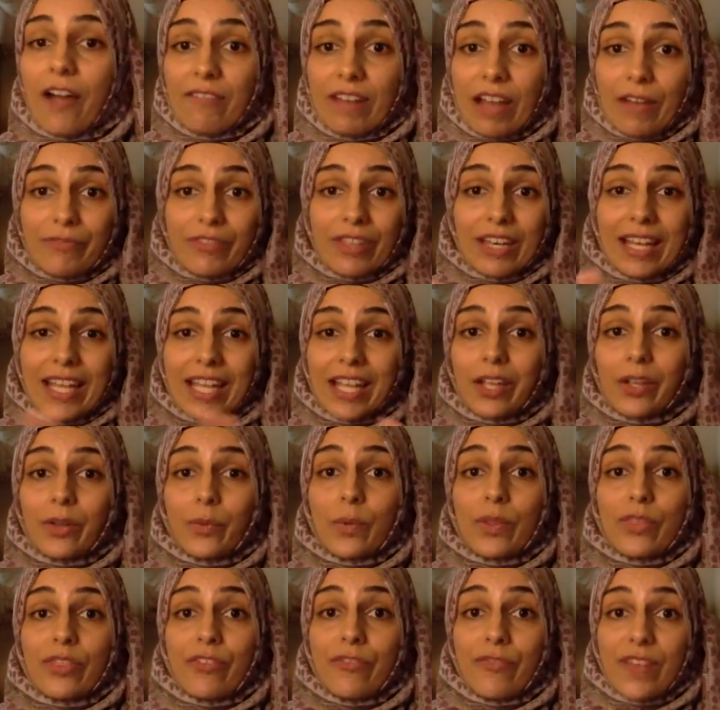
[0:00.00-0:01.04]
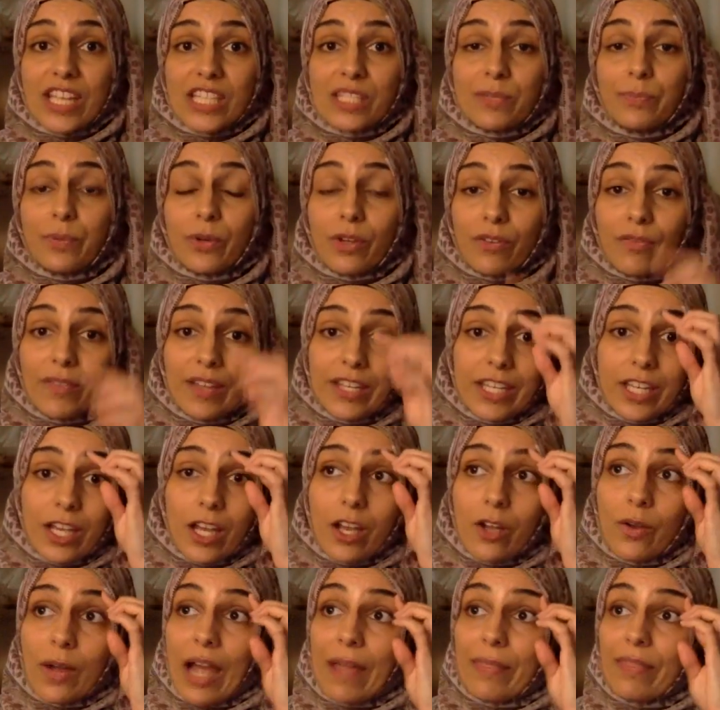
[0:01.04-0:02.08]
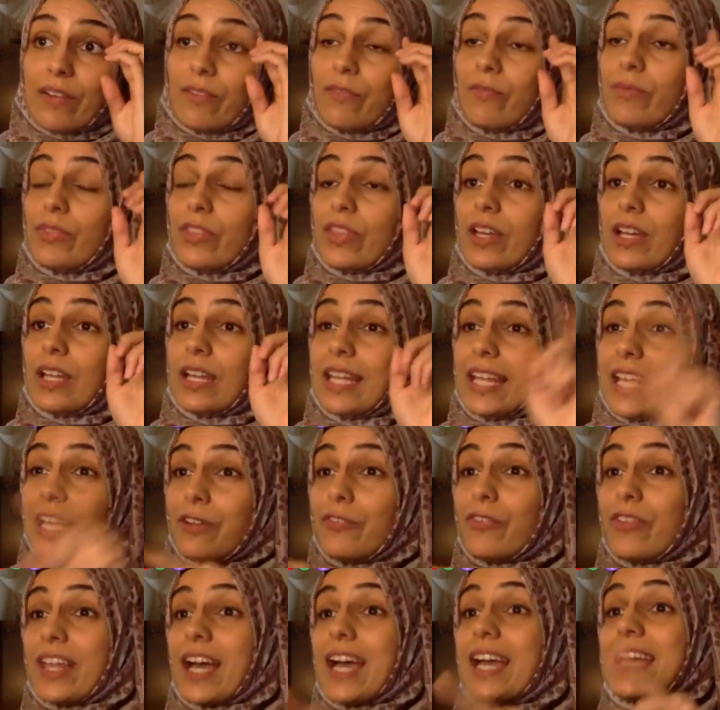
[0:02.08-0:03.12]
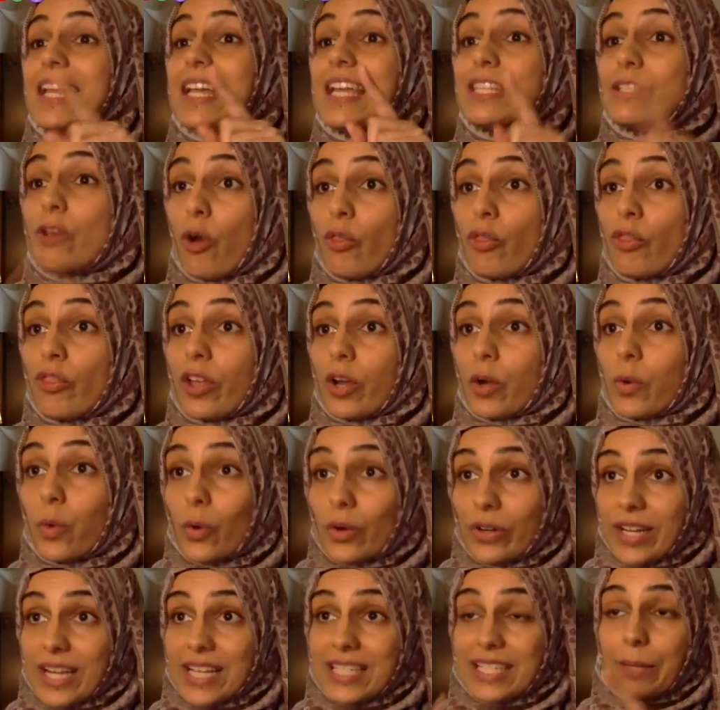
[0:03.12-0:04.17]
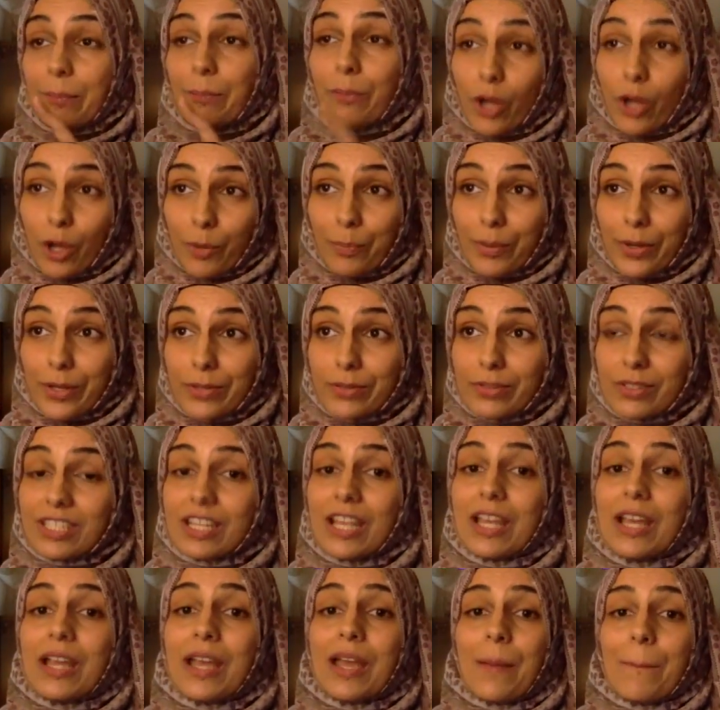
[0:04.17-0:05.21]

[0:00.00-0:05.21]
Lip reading: I've left the link with the Facebook video, and the link for that is on the coordinating blog post.